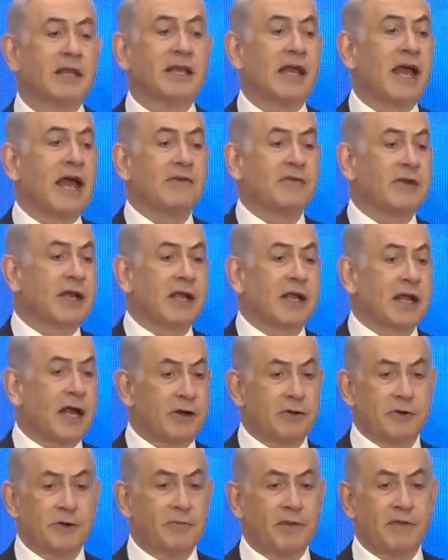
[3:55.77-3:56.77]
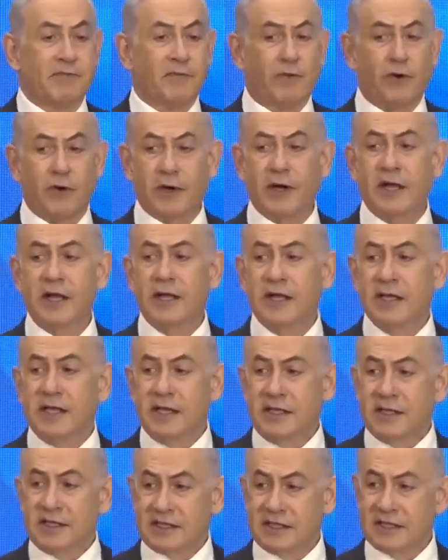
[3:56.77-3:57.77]
that they haven't encountered before,
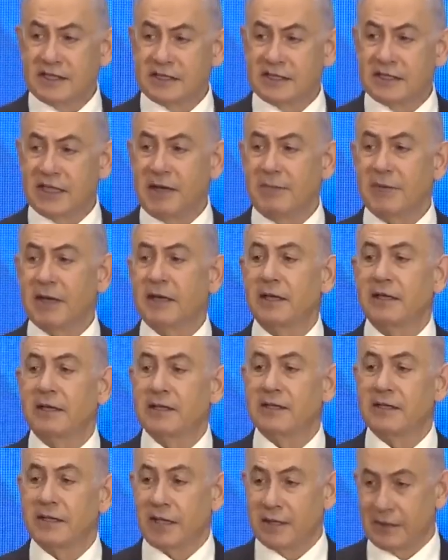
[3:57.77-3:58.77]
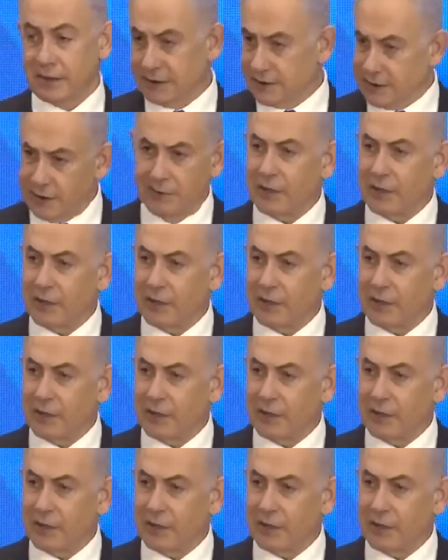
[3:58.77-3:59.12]
systemic tunnels.